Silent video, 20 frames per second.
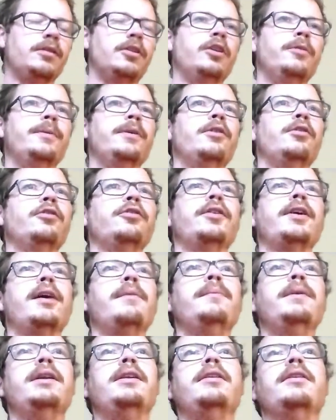Urban Girl
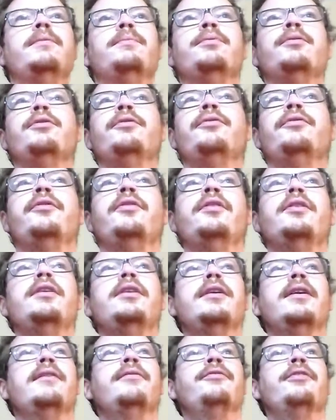Scout Media approves
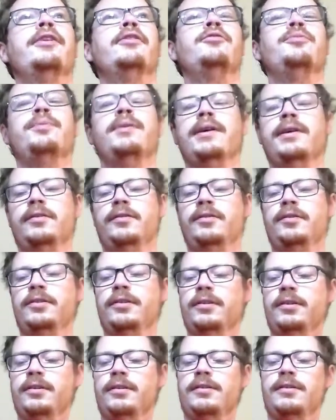the French
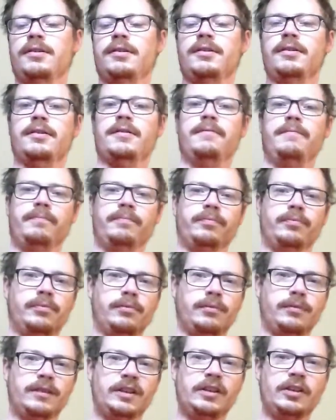press.
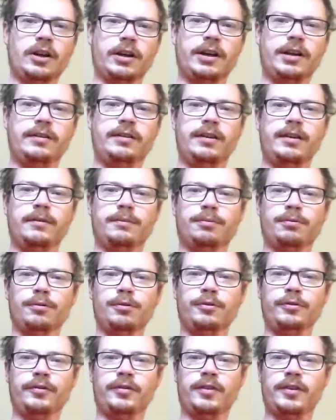Ducky T
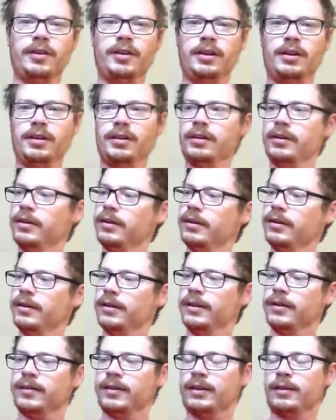approves the,
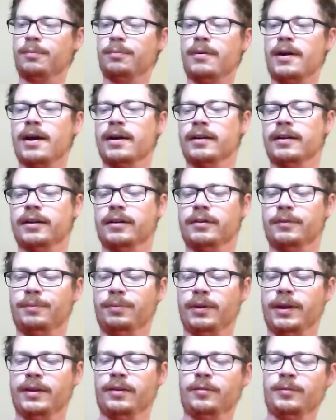let's get the product
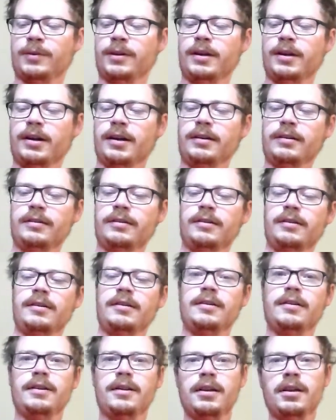placement here.
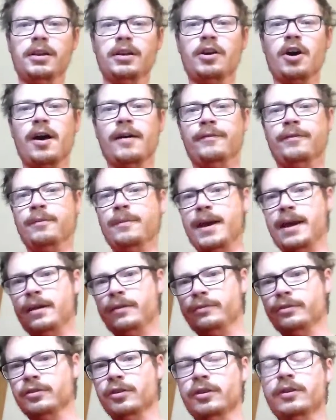Coffee
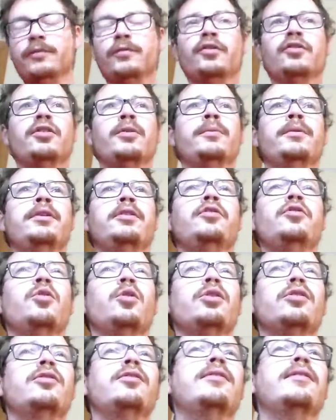Mate, if you're looking for someone to
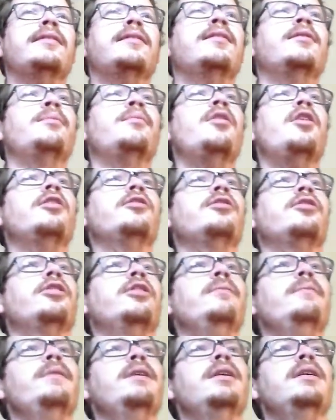endorse, that's small
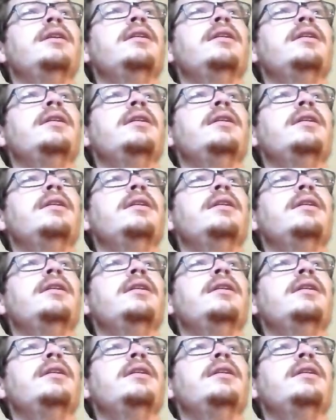term.